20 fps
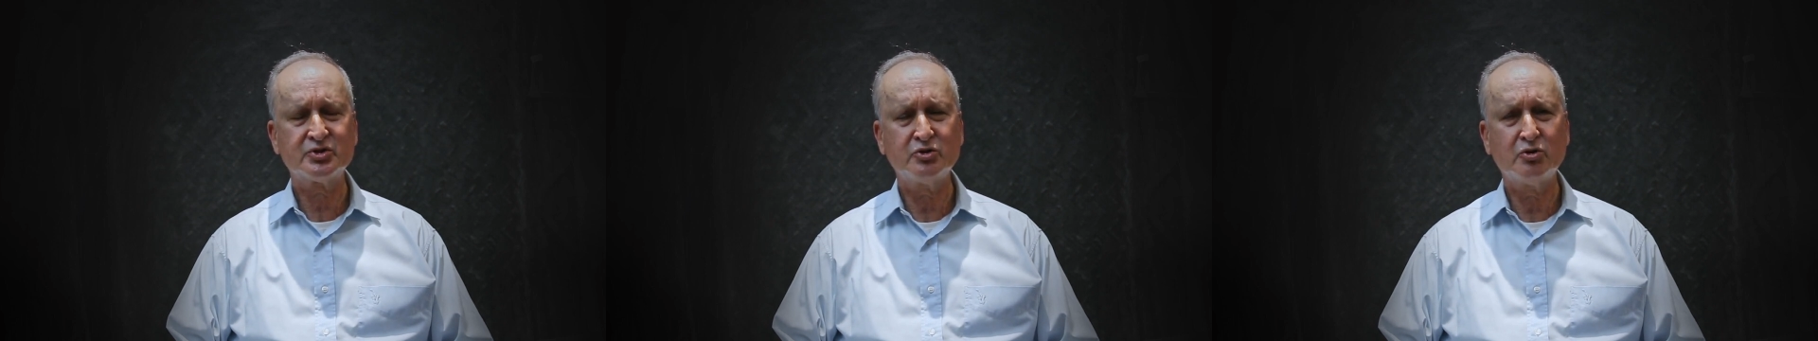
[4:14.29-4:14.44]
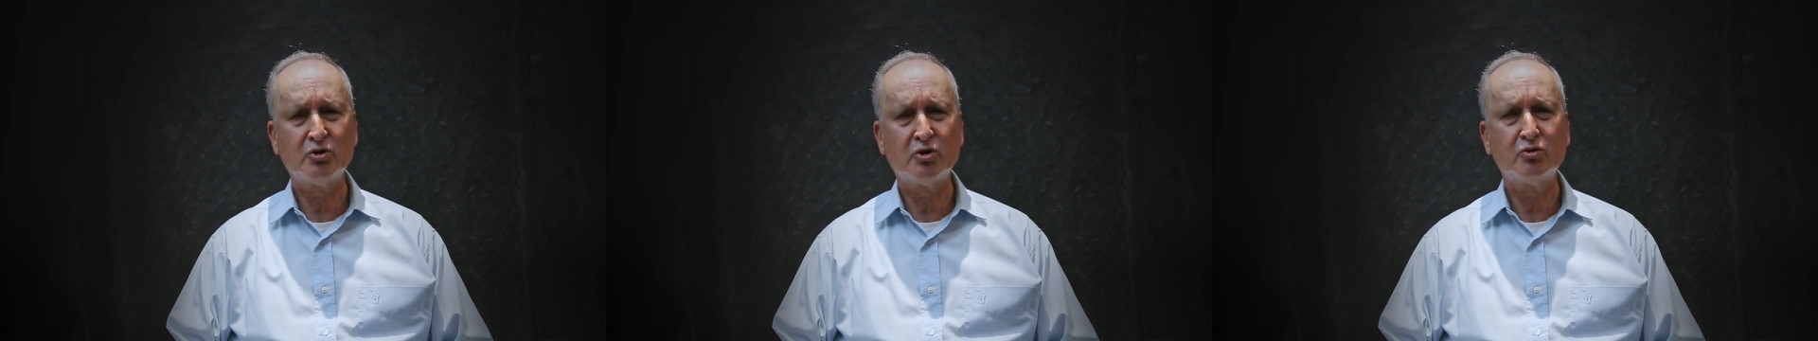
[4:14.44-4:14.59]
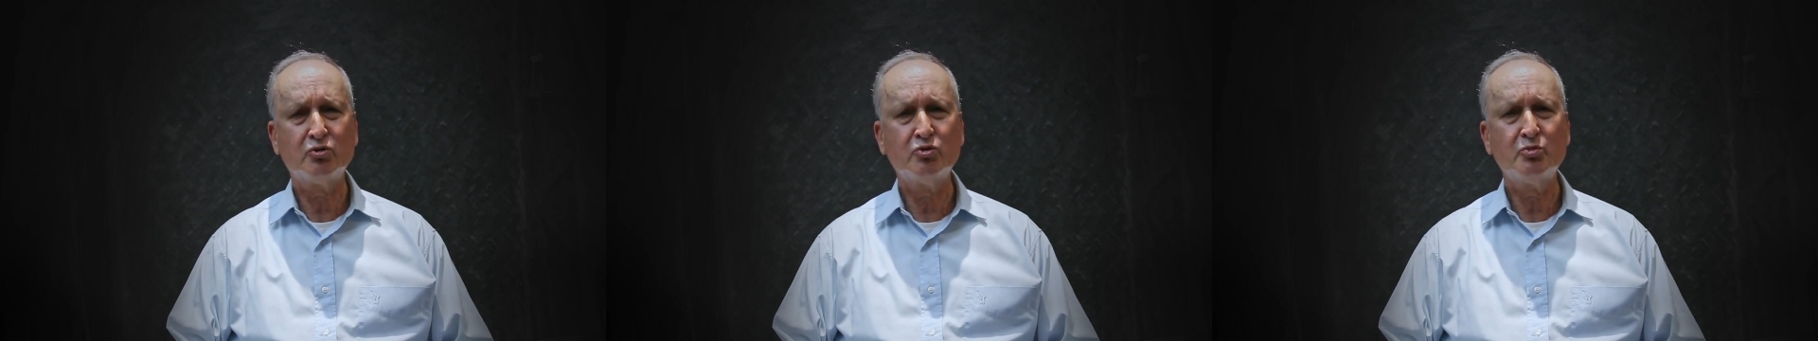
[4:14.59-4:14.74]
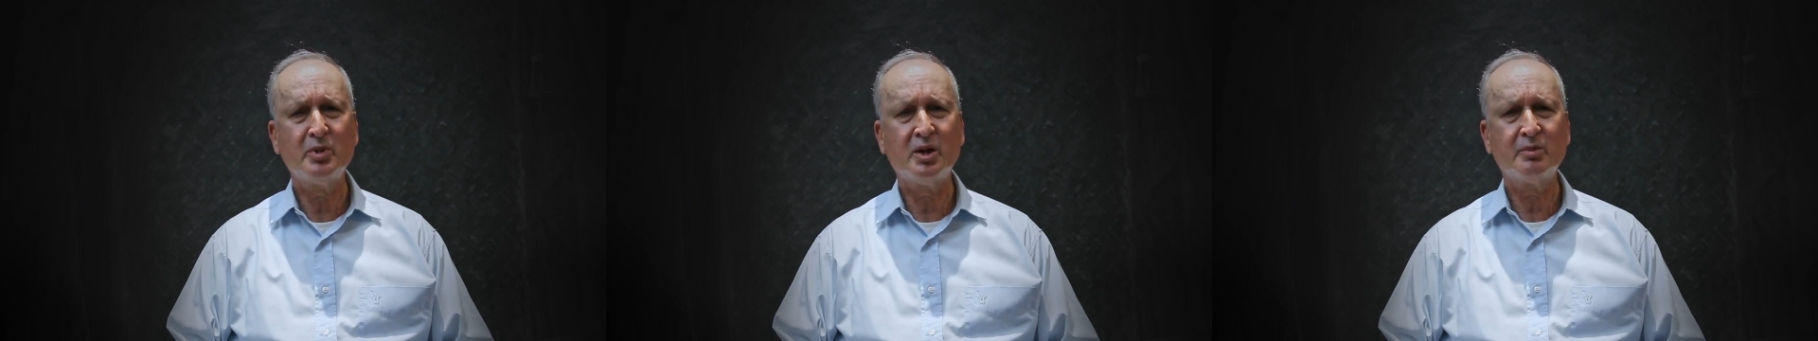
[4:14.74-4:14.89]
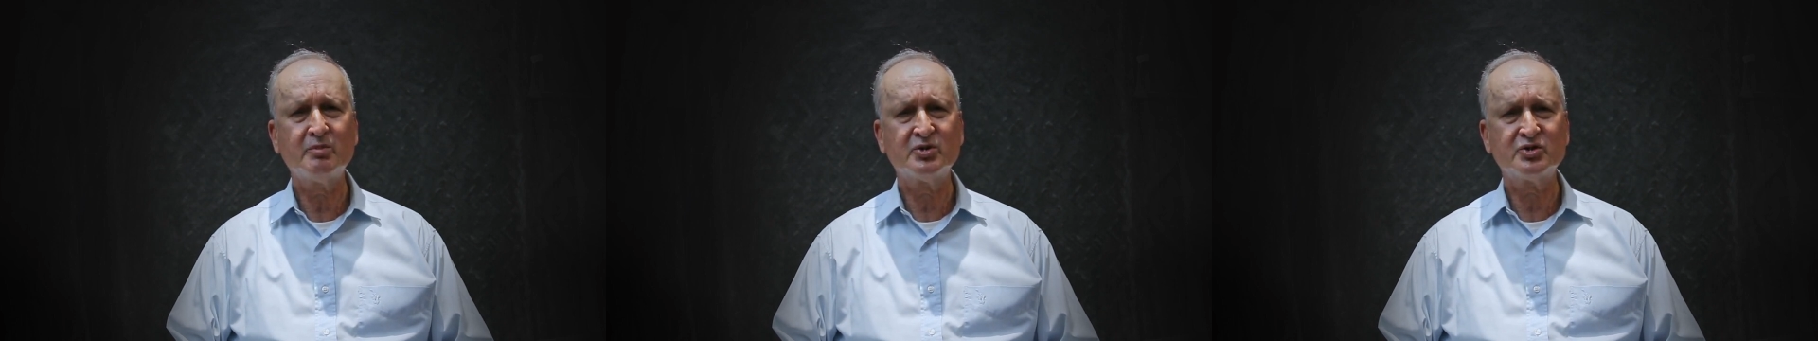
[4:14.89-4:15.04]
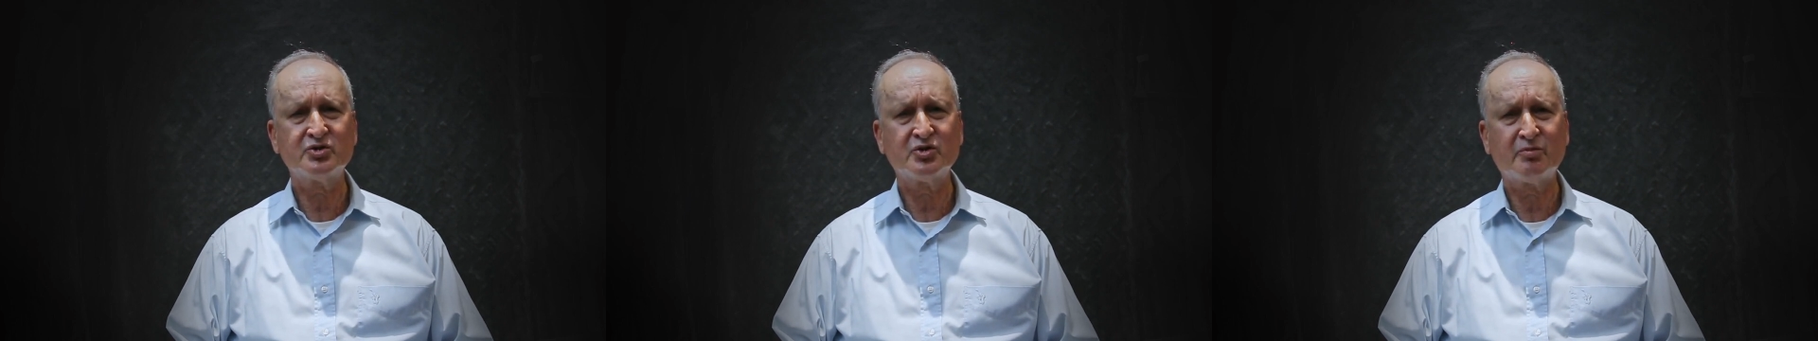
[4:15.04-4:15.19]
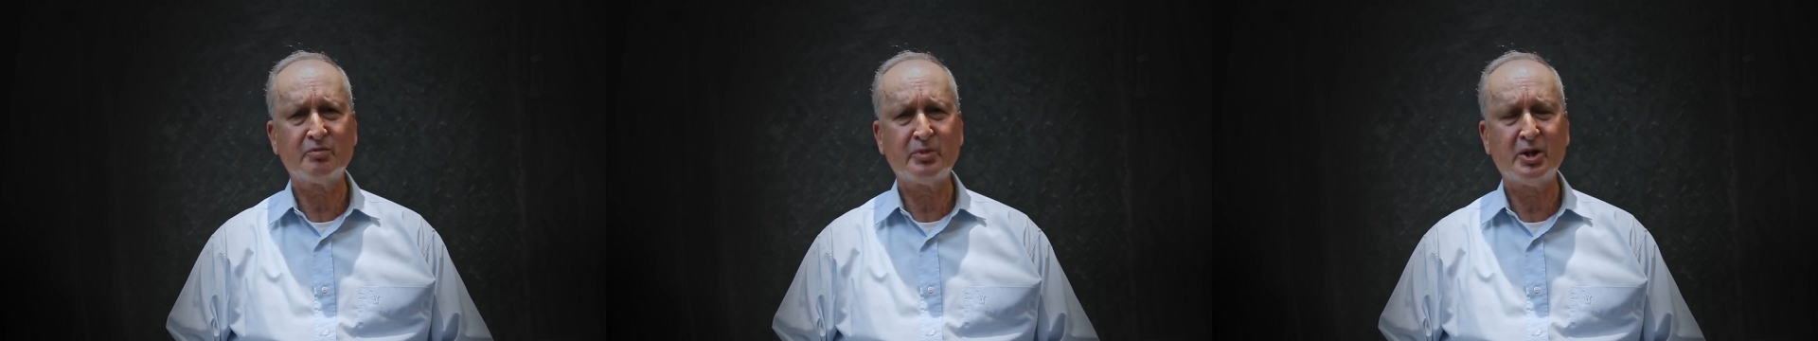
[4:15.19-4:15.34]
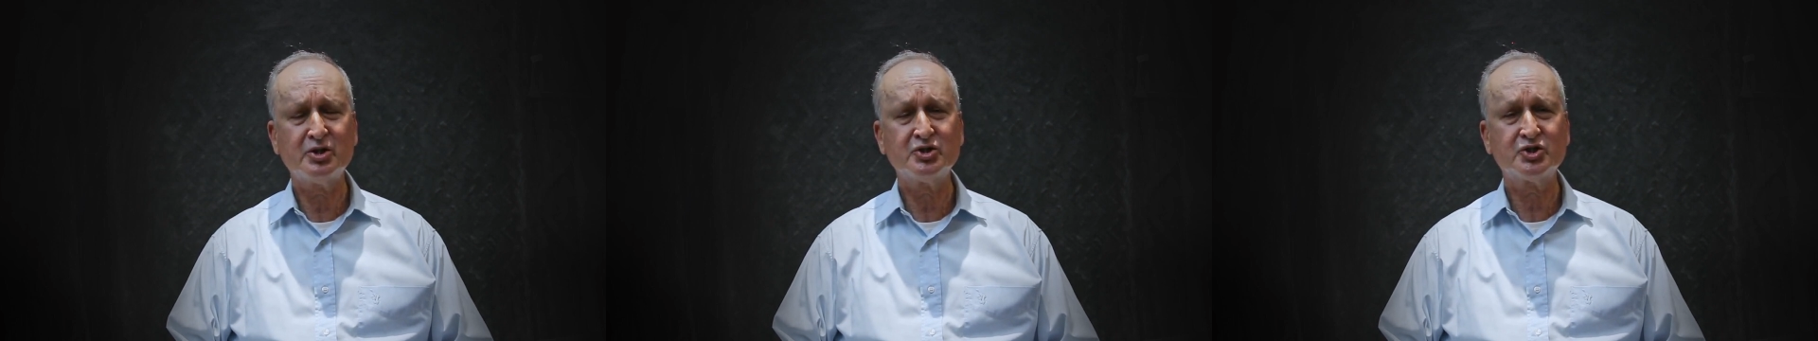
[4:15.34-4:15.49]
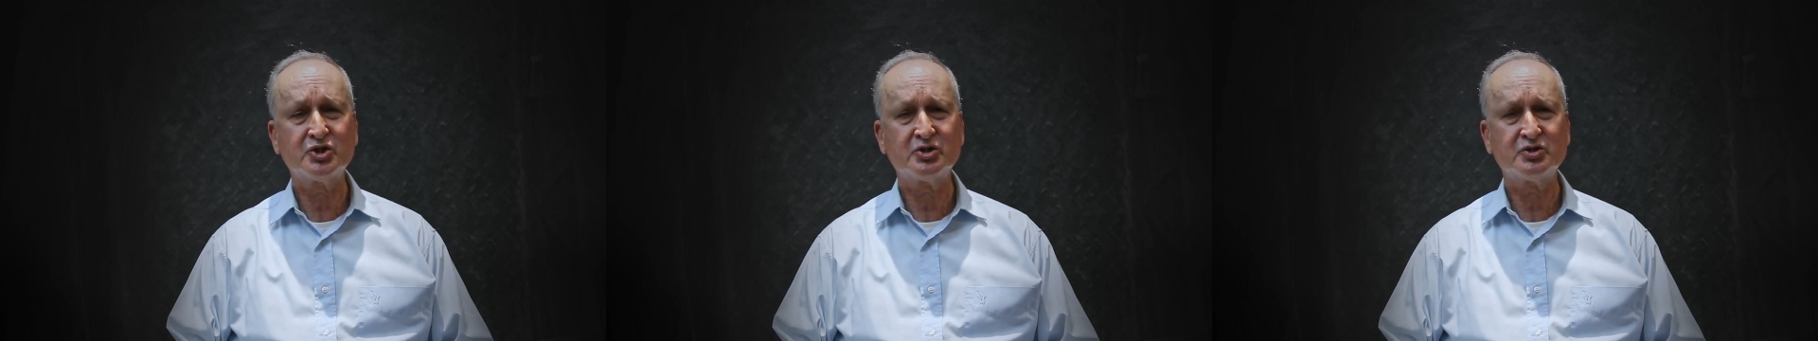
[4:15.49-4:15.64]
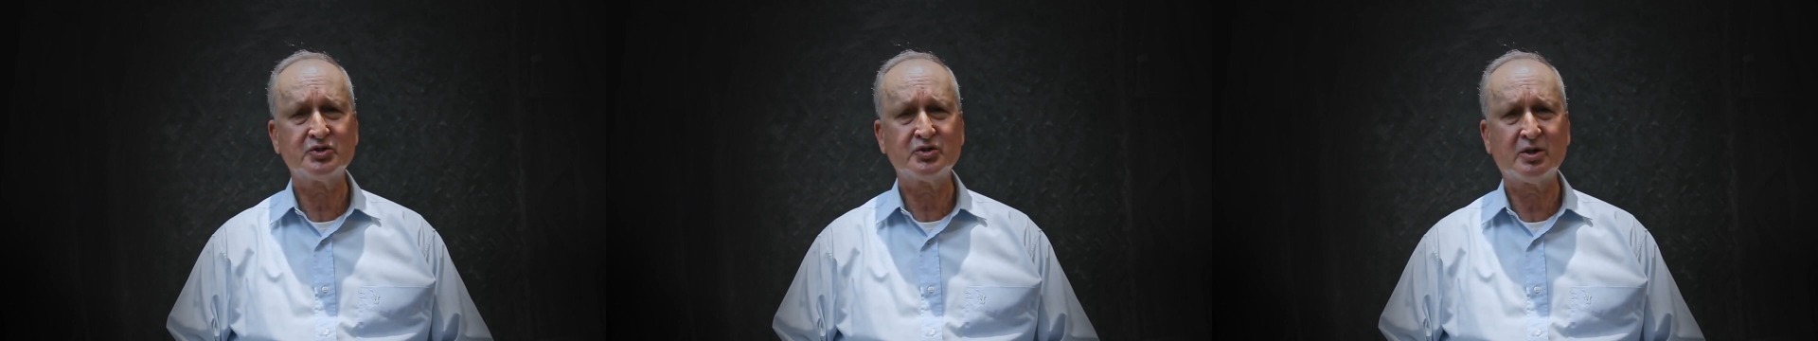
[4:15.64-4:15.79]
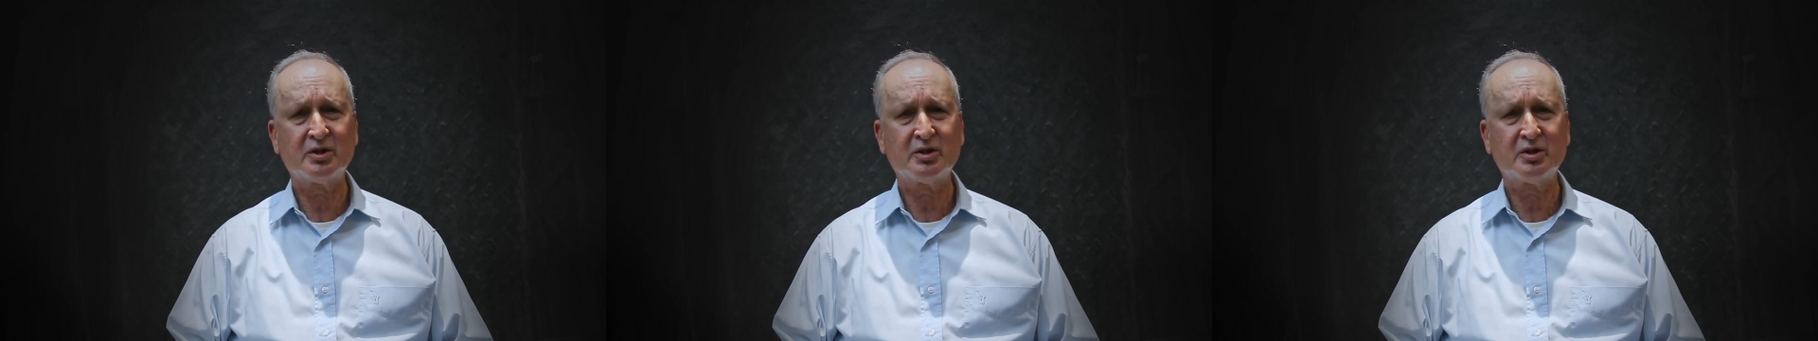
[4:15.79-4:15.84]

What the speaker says: you are all members of pensions